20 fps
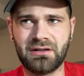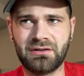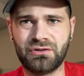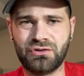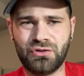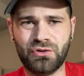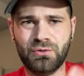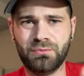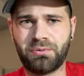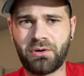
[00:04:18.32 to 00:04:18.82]

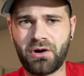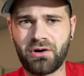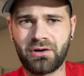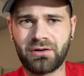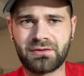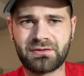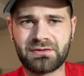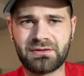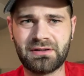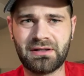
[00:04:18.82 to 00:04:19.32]
two
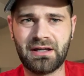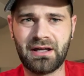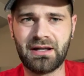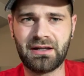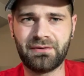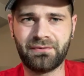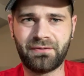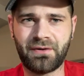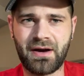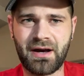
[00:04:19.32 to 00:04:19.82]
parts
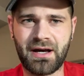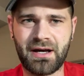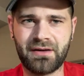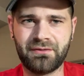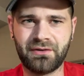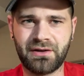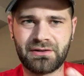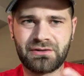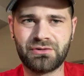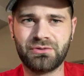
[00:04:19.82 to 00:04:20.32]

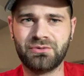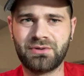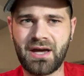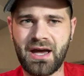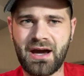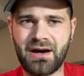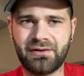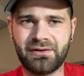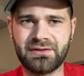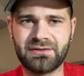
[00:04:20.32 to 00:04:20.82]
E85, like two
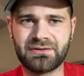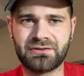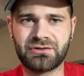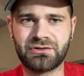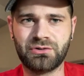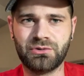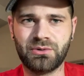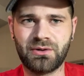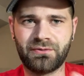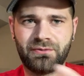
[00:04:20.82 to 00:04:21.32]
gallons
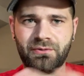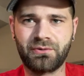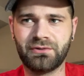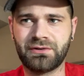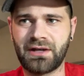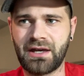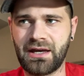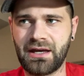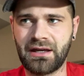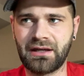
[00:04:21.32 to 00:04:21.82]
to a full
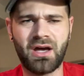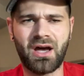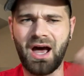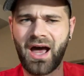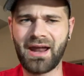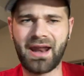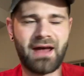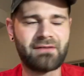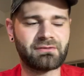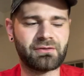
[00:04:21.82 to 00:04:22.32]
tank.
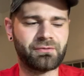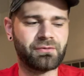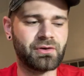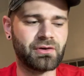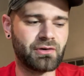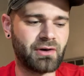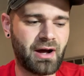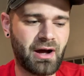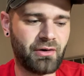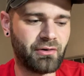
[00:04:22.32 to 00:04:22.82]
I'd have to
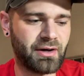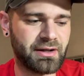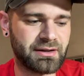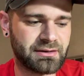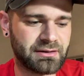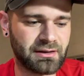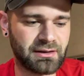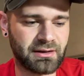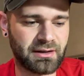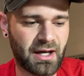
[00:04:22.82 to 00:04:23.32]
figure out
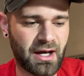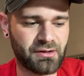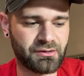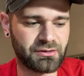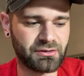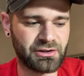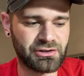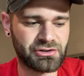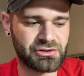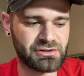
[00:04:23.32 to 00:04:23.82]
like the
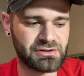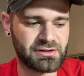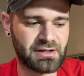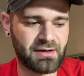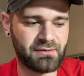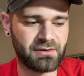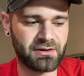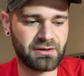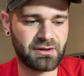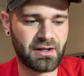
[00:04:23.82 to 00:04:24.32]
calculations and
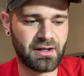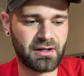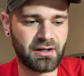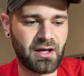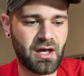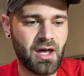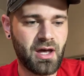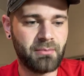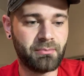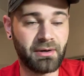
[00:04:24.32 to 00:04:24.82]

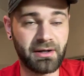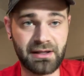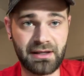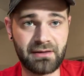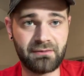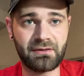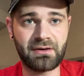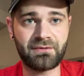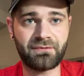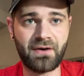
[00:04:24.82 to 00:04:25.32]
everything, but
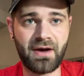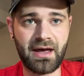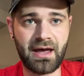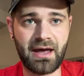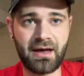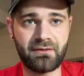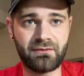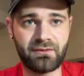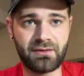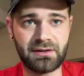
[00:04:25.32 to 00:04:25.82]
even if I
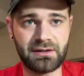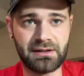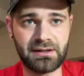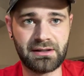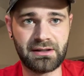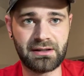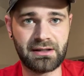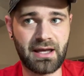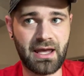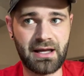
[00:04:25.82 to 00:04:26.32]
have
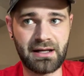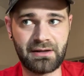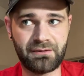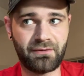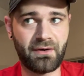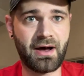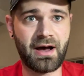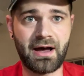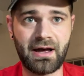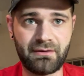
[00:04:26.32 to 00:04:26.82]

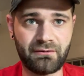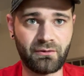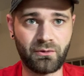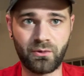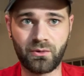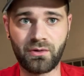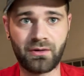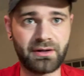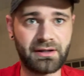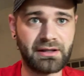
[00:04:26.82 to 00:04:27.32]
E85
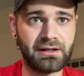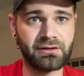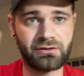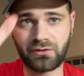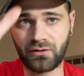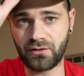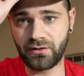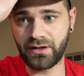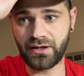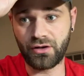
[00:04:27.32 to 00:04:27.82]
or
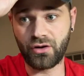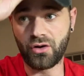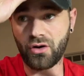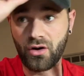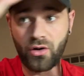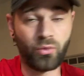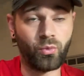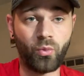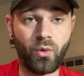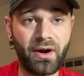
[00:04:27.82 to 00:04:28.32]
E30 or,
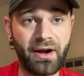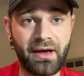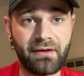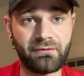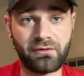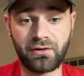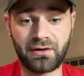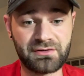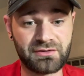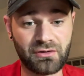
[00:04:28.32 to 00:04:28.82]
or
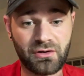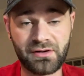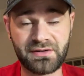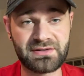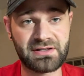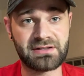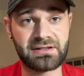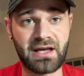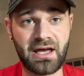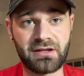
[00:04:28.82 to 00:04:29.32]
whatever, as long
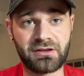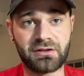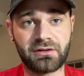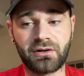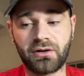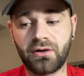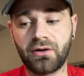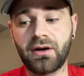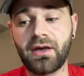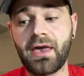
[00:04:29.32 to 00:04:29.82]
as it's
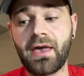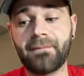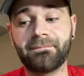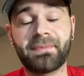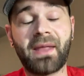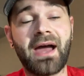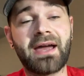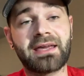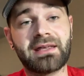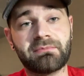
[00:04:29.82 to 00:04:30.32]
ethanol,
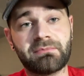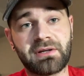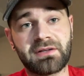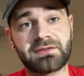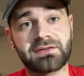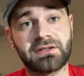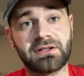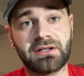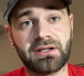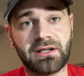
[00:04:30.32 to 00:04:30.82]
I can
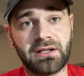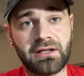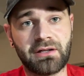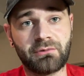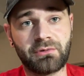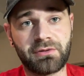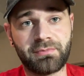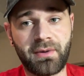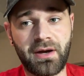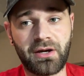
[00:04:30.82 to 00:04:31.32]
mix it
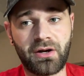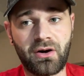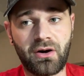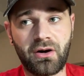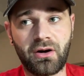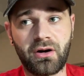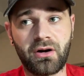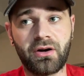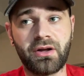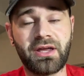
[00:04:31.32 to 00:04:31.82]
in with my
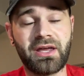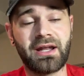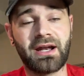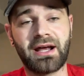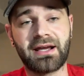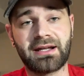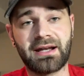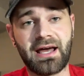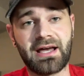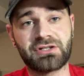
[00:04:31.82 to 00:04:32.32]
car and
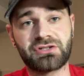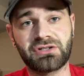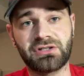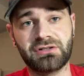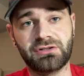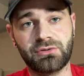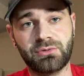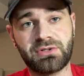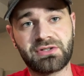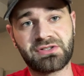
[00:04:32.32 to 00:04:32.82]
I can
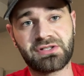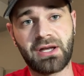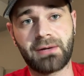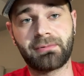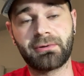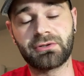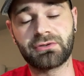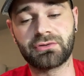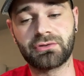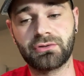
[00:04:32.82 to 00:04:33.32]
actually do a
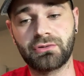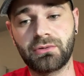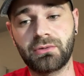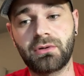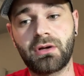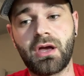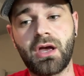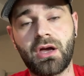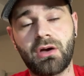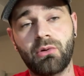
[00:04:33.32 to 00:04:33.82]
separate
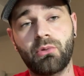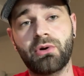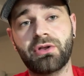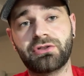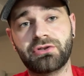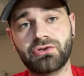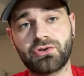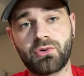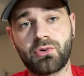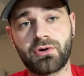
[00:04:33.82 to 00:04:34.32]
tune
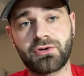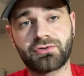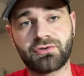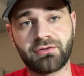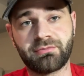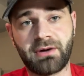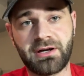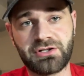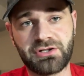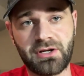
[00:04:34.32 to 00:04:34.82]
with George
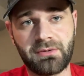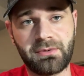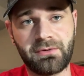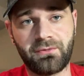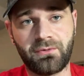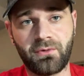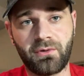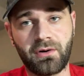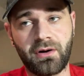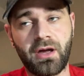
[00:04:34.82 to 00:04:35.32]
with my
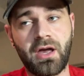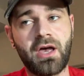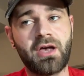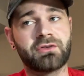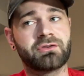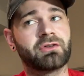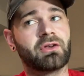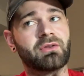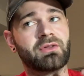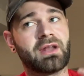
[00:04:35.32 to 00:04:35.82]
JB4
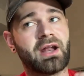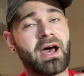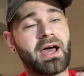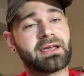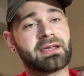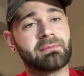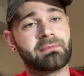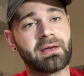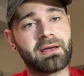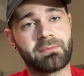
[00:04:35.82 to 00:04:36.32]
so that
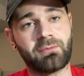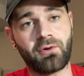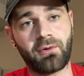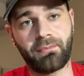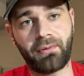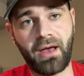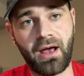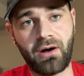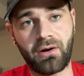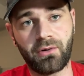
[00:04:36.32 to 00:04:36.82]
I can make more
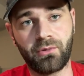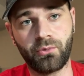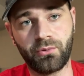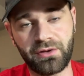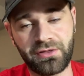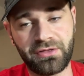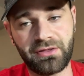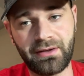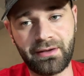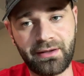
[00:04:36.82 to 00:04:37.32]
power
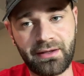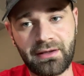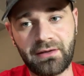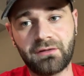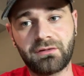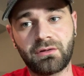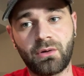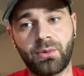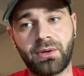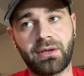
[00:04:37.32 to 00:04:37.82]
with the
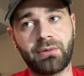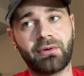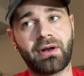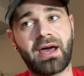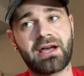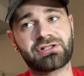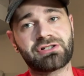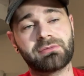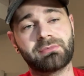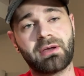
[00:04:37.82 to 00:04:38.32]
E. So he would
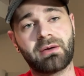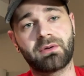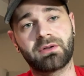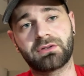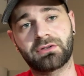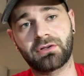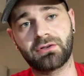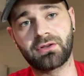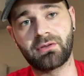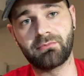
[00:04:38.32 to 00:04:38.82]
actually be able
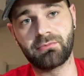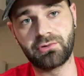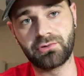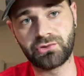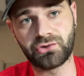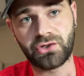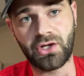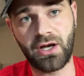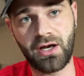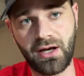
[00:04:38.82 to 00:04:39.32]
to turn the
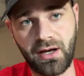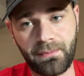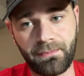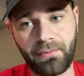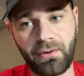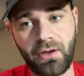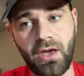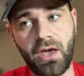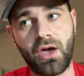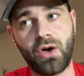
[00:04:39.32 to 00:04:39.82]
boost
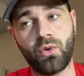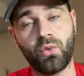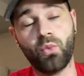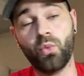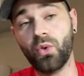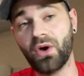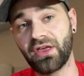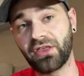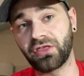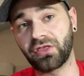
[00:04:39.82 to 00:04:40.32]
up
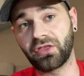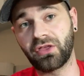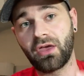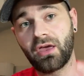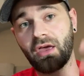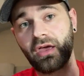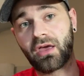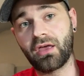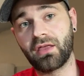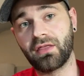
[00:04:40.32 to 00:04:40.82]
with
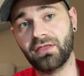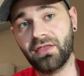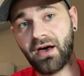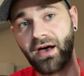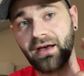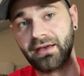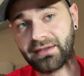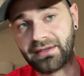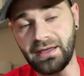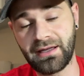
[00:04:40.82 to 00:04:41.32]

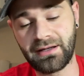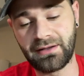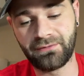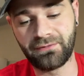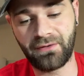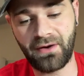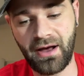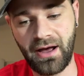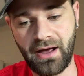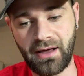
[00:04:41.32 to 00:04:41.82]
the
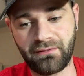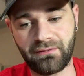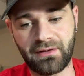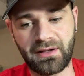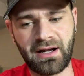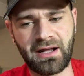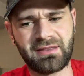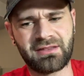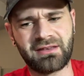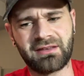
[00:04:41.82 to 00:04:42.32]
E85
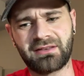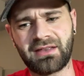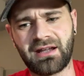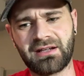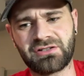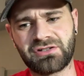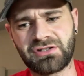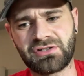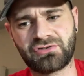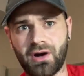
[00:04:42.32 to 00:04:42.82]
and I think that
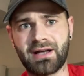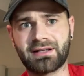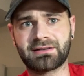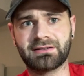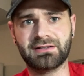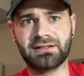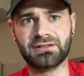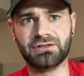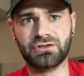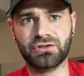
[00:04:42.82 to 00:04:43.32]
is just
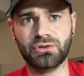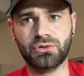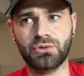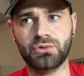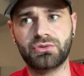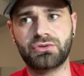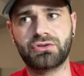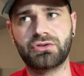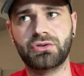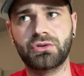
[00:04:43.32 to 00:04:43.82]
directly
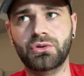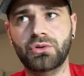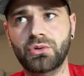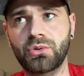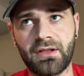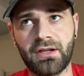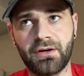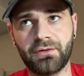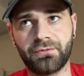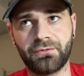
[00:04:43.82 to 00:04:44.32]
due
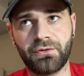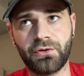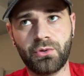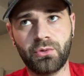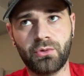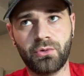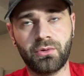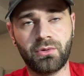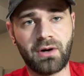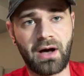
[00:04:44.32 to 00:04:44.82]
to the
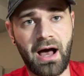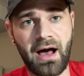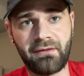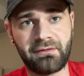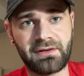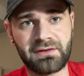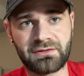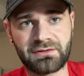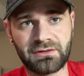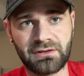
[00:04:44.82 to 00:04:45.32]
fuel
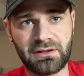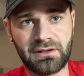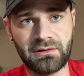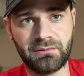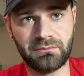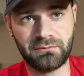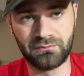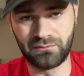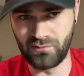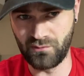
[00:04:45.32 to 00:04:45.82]

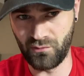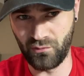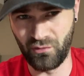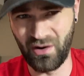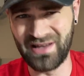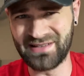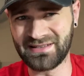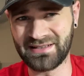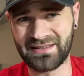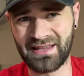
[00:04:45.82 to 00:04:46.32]
obviously
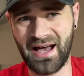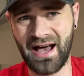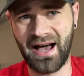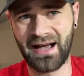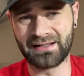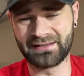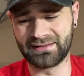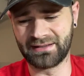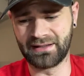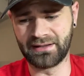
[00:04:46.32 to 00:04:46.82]
raising the
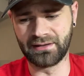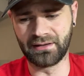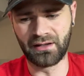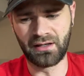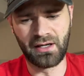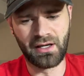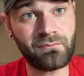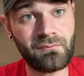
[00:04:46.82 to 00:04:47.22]
octane.